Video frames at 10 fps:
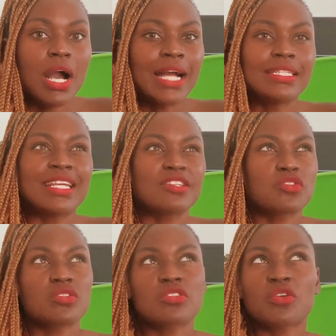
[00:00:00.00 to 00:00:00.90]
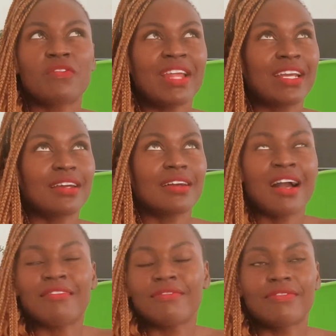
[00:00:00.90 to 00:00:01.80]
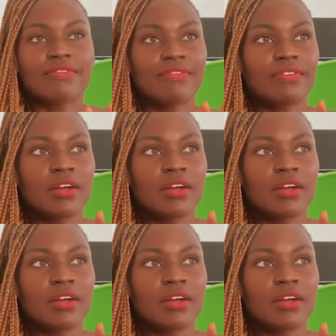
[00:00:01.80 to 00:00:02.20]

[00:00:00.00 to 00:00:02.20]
and they sort of like have